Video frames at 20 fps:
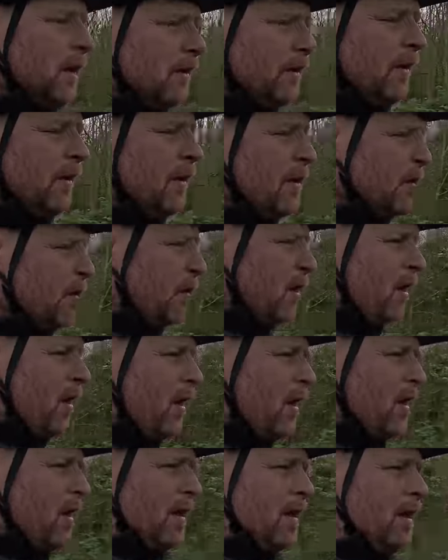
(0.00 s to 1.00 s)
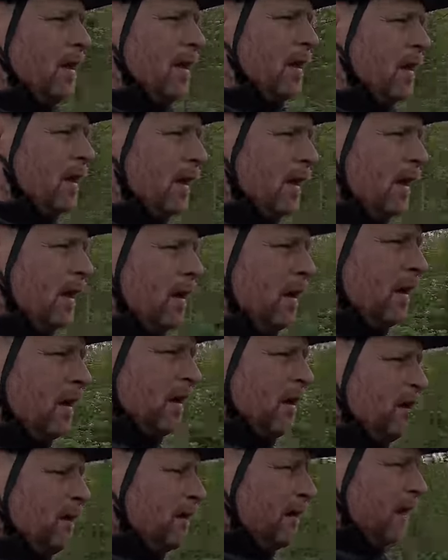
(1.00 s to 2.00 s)
Tell you what,
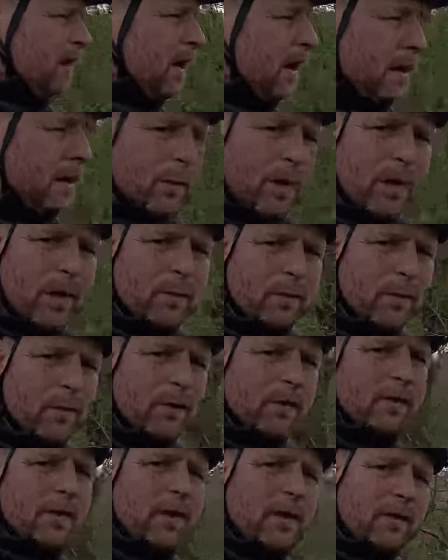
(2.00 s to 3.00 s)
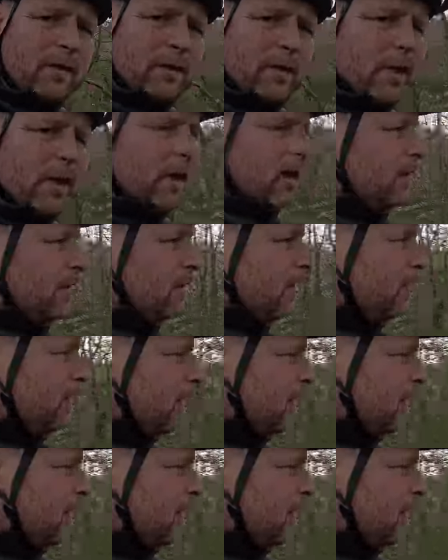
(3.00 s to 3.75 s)
you forget how hard work it is pedaling.